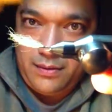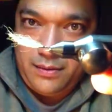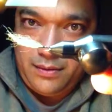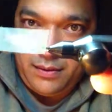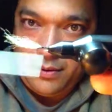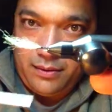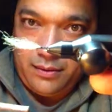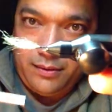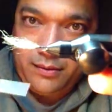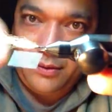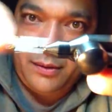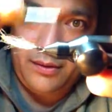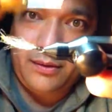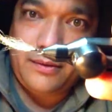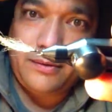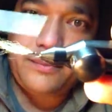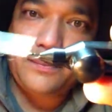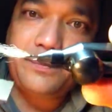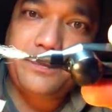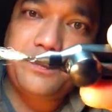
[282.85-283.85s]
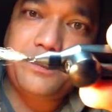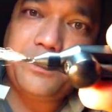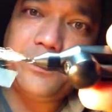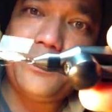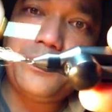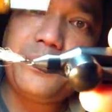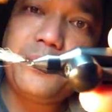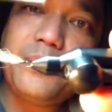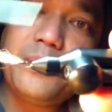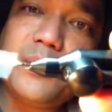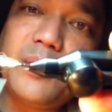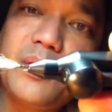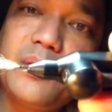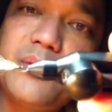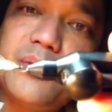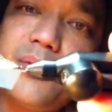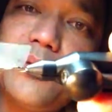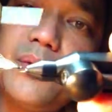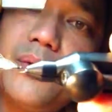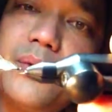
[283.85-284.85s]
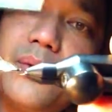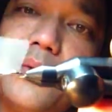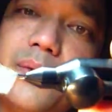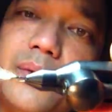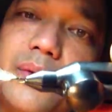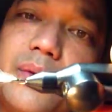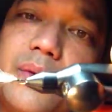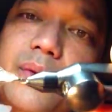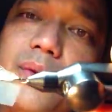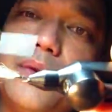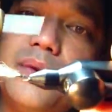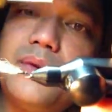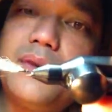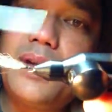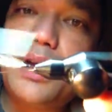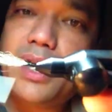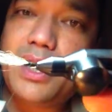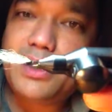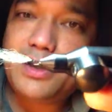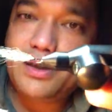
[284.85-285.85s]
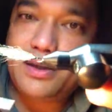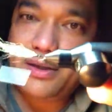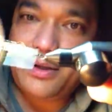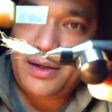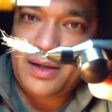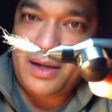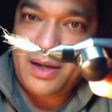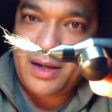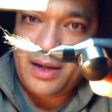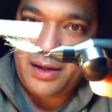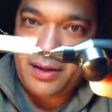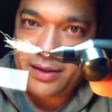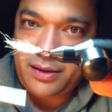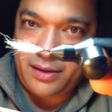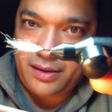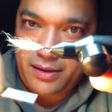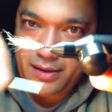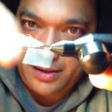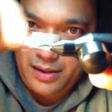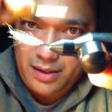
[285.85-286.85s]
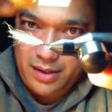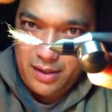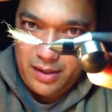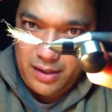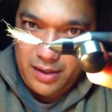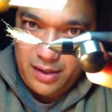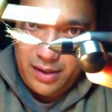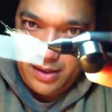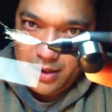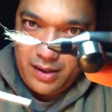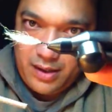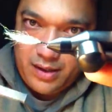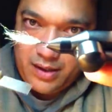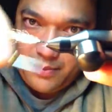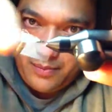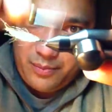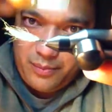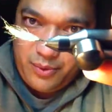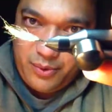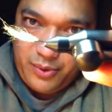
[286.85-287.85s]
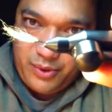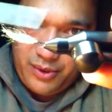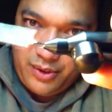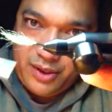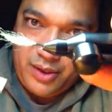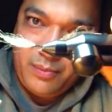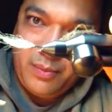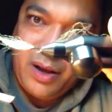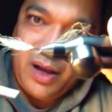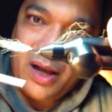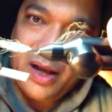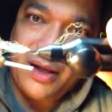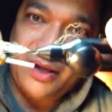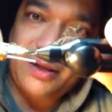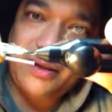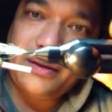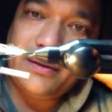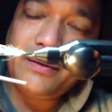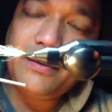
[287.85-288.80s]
like so. Make sure you tie in a nice, pretty body.